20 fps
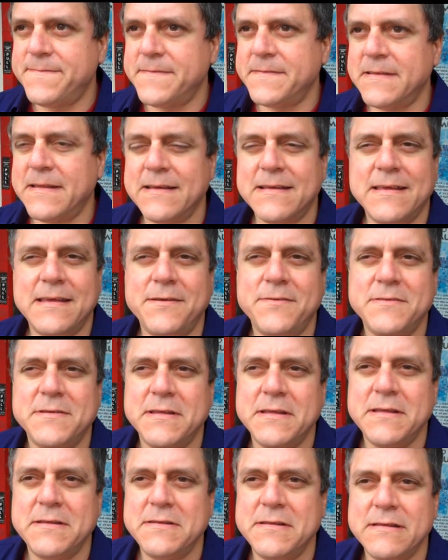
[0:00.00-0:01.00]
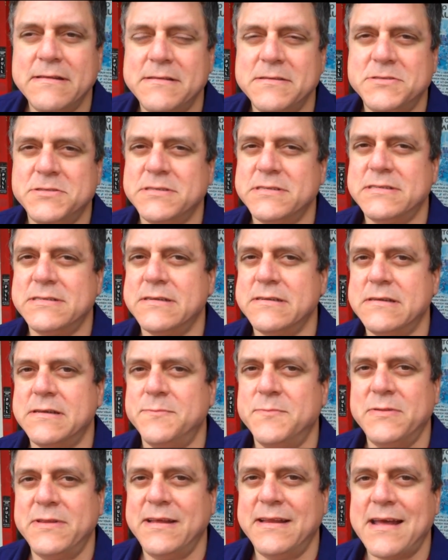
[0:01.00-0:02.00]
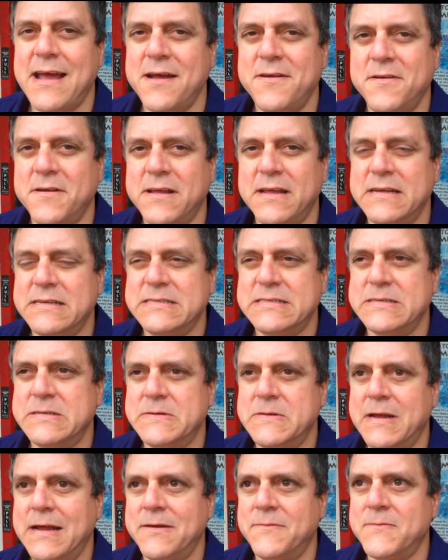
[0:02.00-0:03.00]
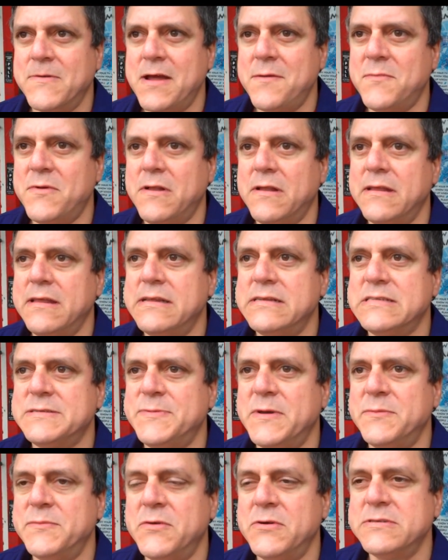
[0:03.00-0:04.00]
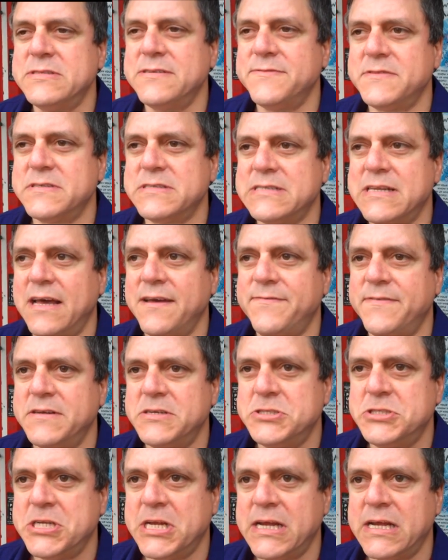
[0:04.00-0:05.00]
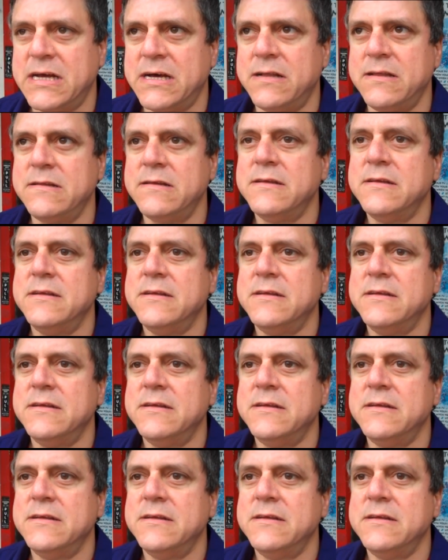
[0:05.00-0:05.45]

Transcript: Like he's just a complete anarchist and rebel. He spent most of his life in jail